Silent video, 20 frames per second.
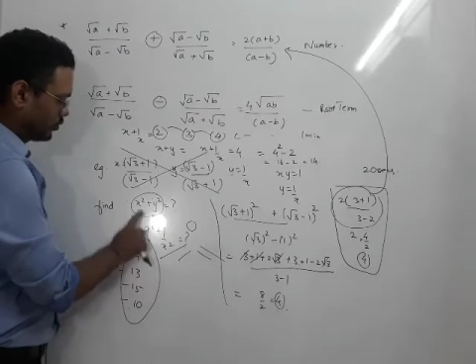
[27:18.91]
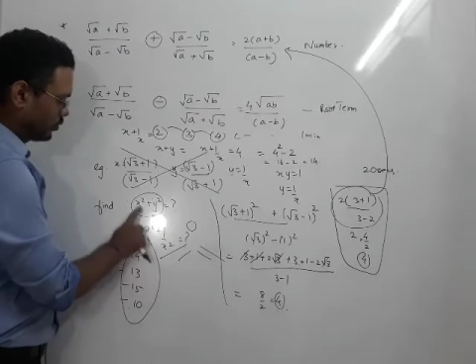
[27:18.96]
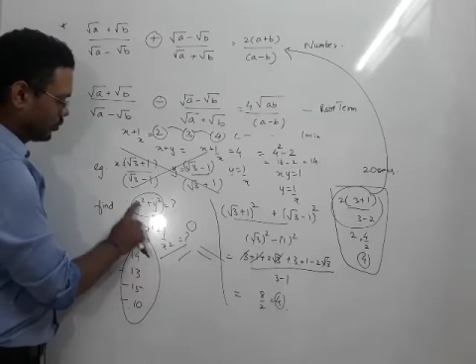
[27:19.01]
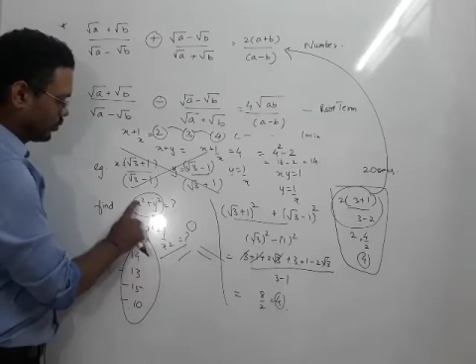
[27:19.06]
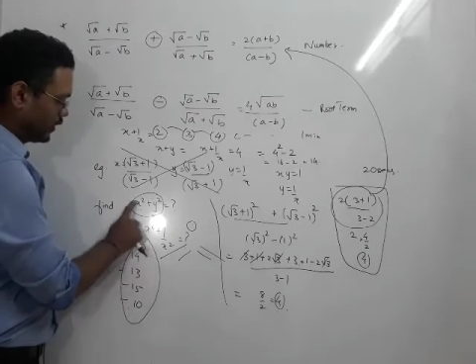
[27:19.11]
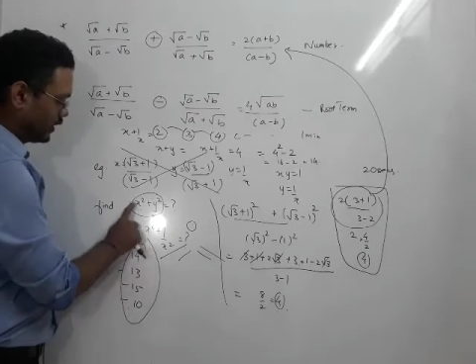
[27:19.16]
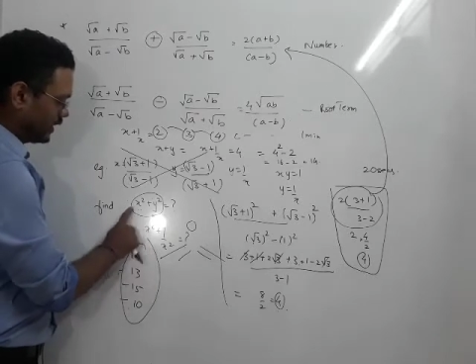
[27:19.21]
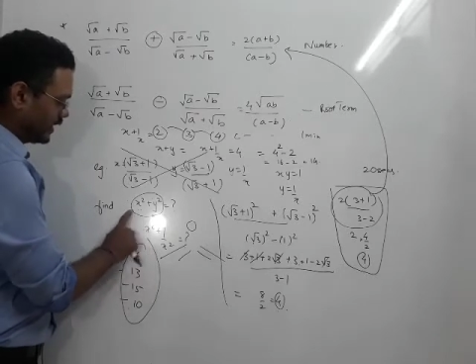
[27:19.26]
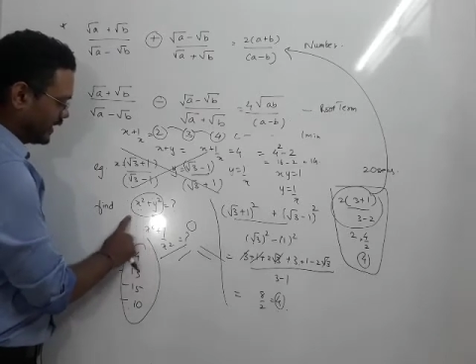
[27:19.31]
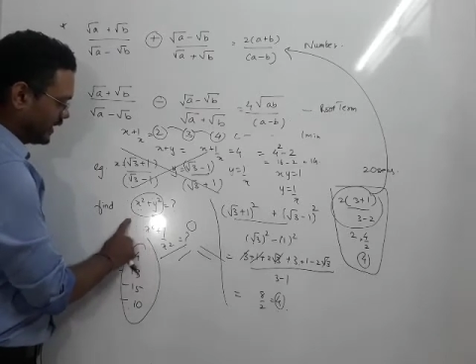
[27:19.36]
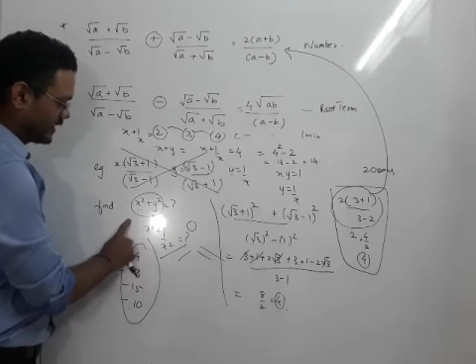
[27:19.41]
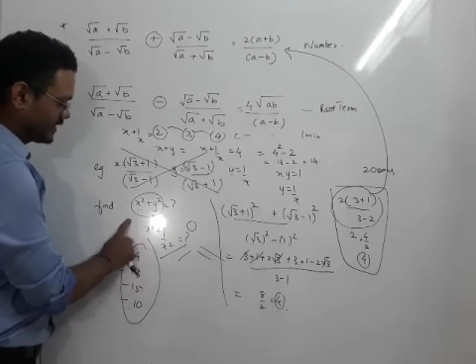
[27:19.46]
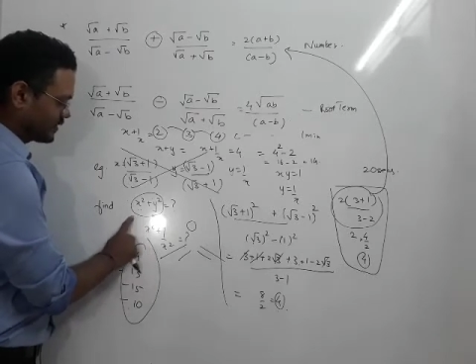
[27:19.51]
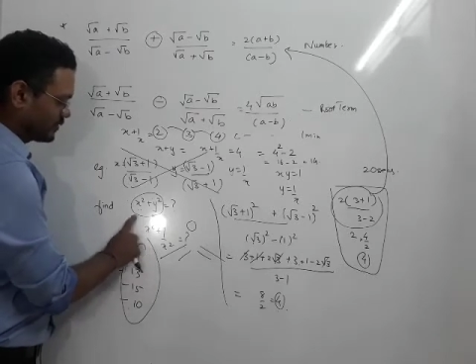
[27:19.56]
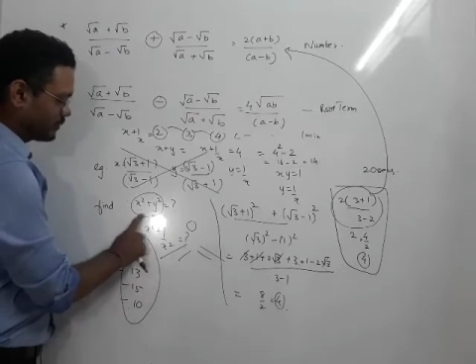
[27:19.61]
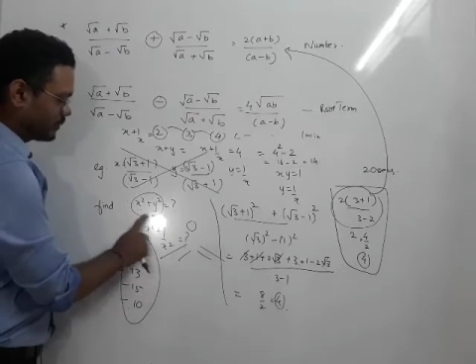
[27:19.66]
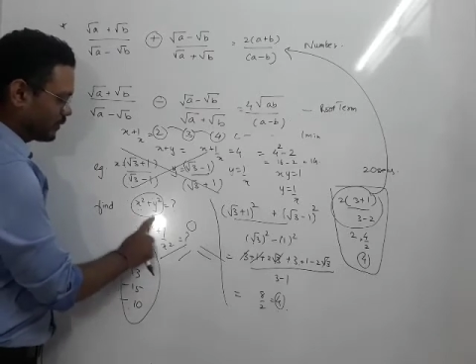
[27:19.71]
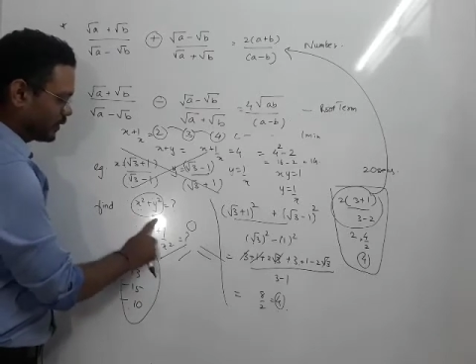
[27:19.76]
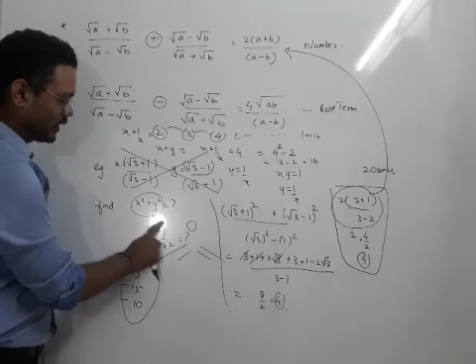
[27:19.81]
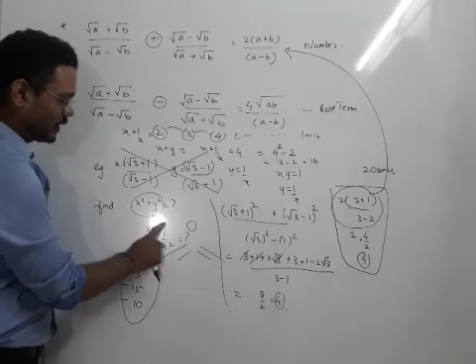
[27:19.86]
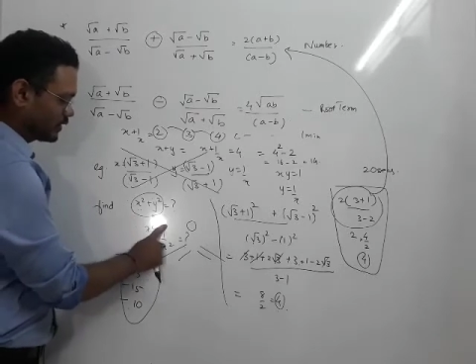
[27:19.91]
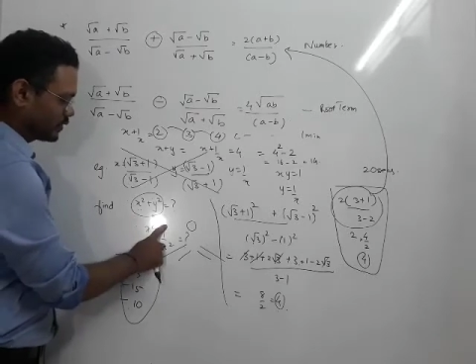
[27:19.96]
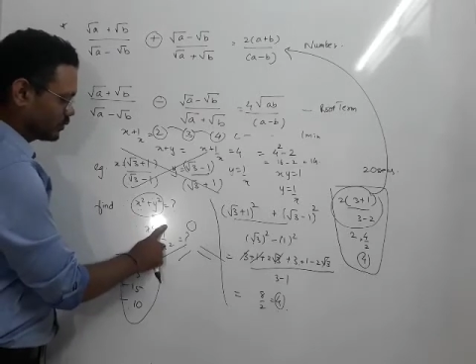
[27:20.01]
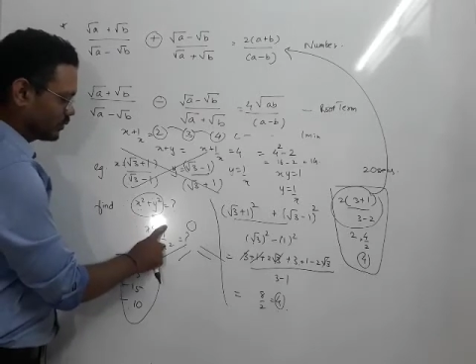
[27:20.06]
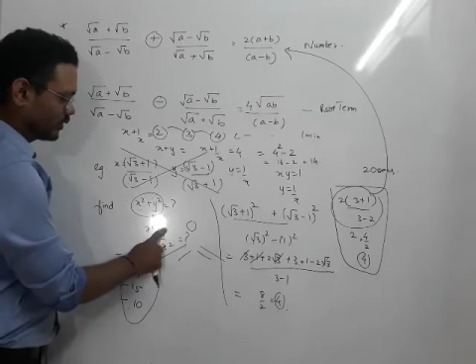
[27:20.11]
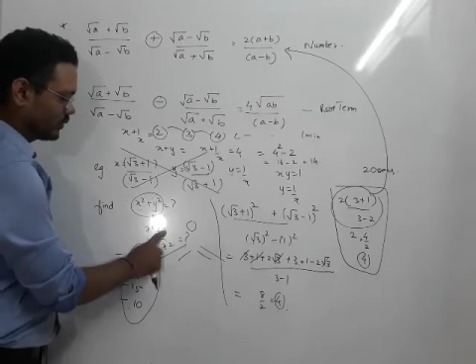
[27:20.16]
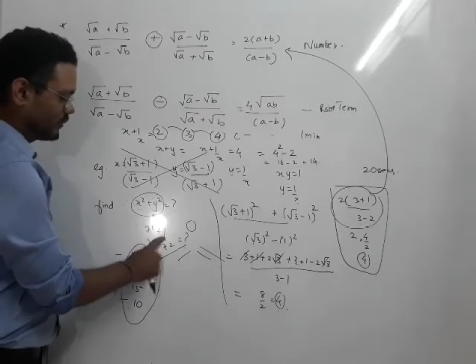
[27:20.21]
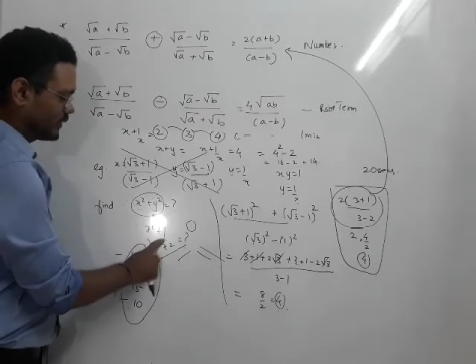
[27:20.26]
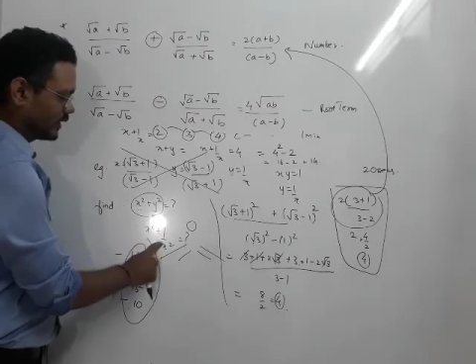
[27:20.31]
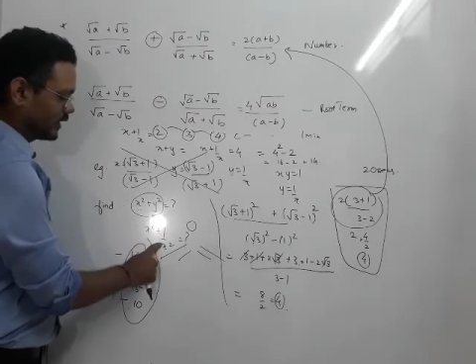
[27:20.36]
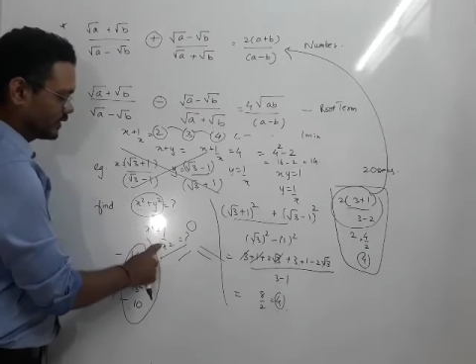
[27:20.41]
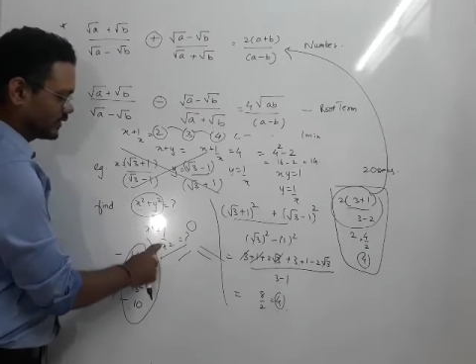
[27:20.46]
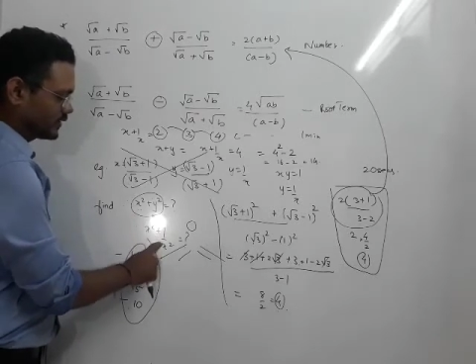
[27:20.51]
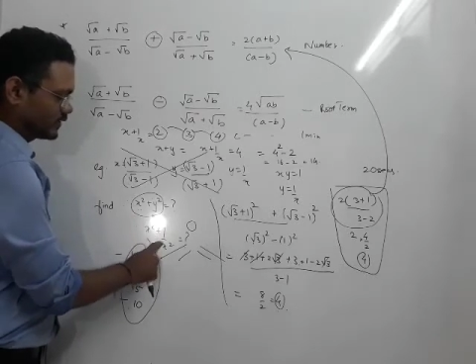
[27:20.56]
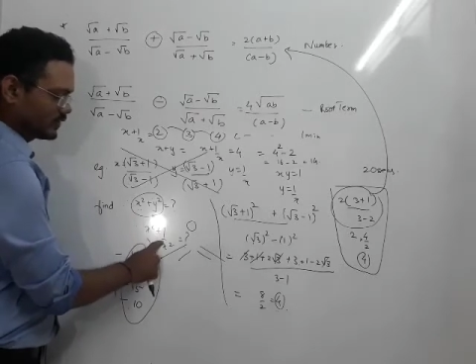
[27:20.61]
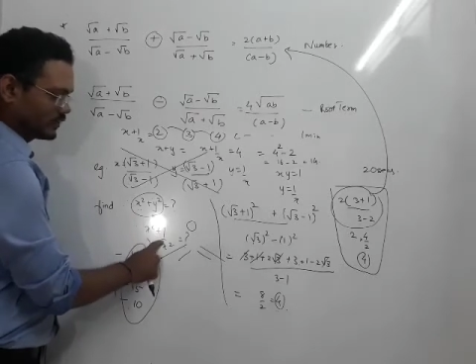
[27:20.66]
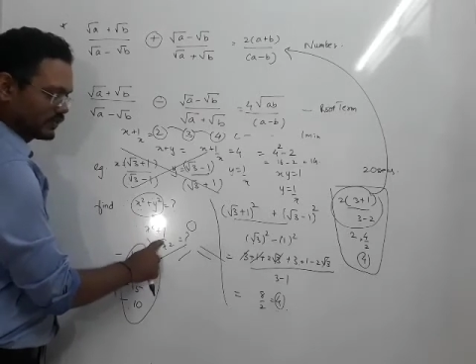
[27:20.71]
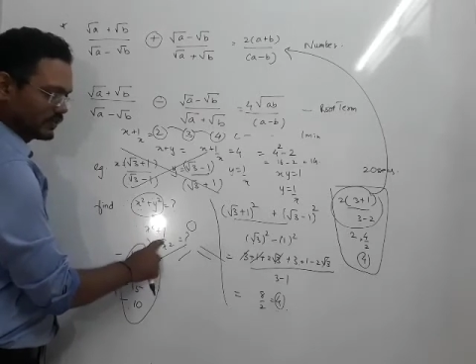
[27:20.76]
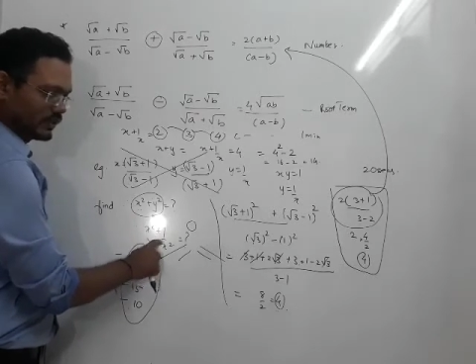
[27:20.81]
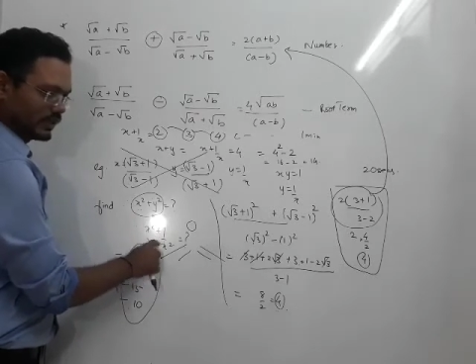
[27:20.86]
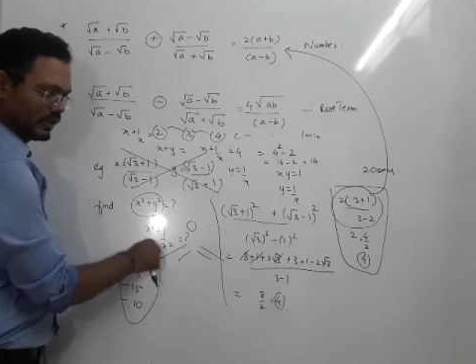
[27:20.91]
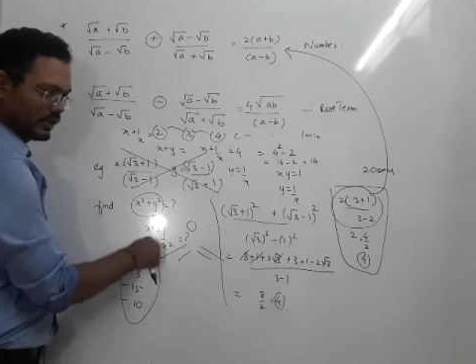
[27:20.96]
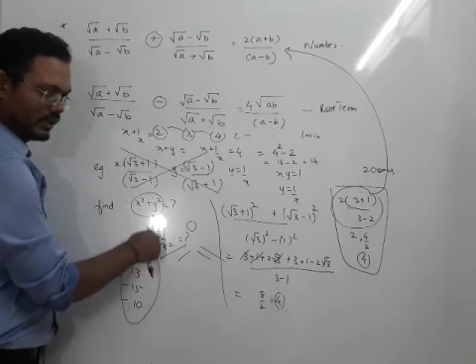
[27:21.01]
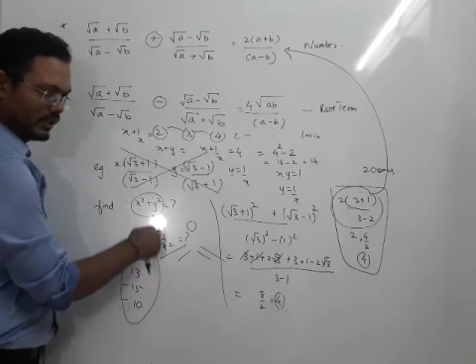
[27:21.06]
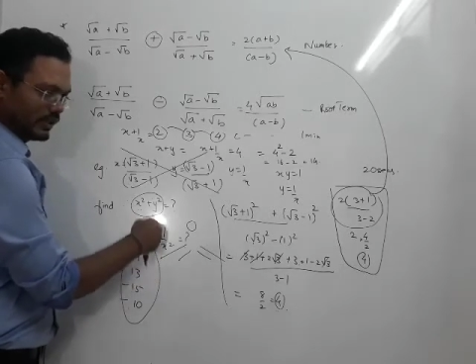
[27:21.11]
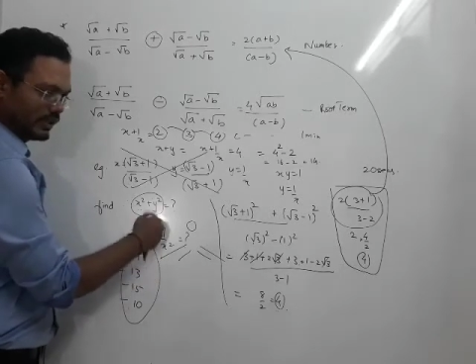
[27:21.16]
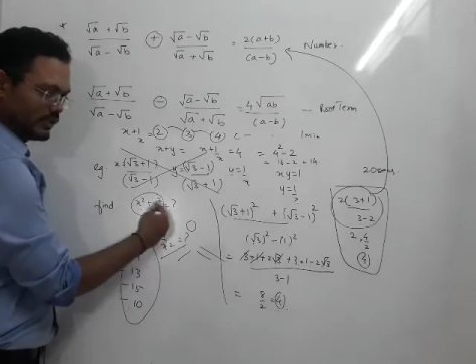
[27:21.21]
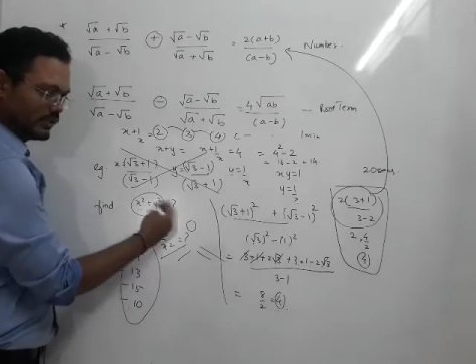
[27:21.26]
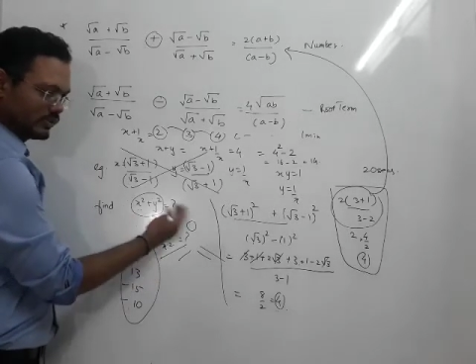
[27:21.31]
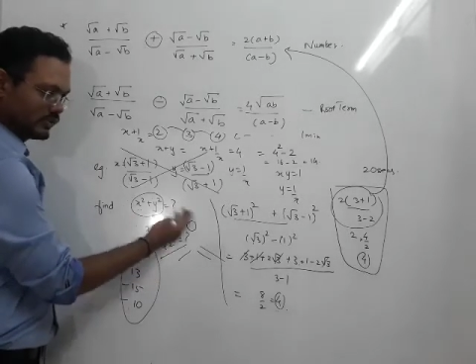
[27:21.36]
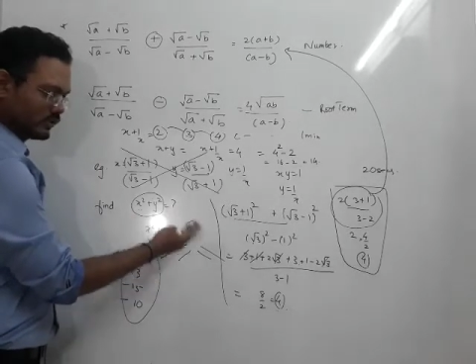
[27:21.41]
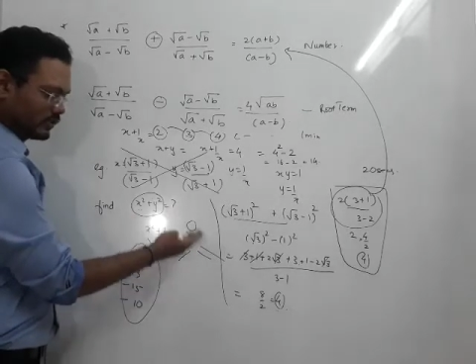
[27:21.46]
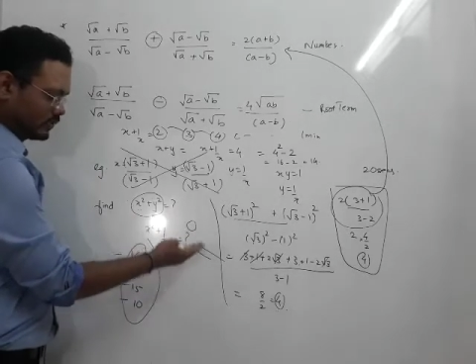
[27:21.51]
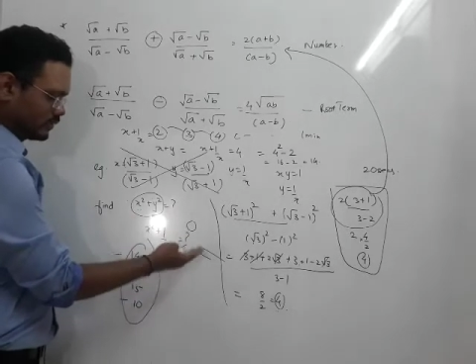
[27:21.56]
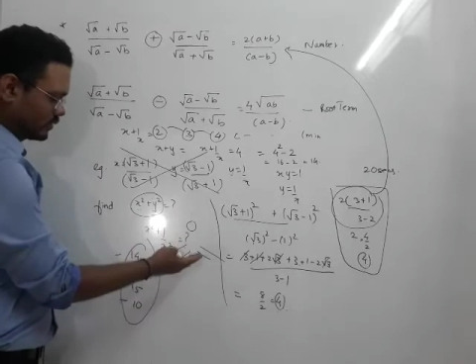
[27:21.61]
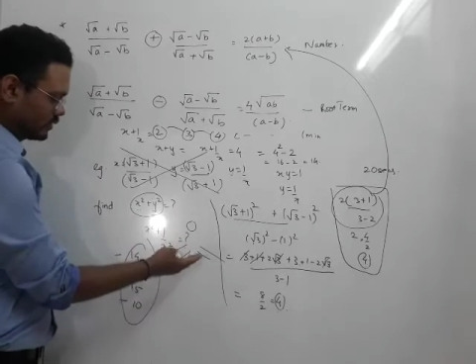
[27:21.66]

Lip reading: when x plus 1 by x is there, it is,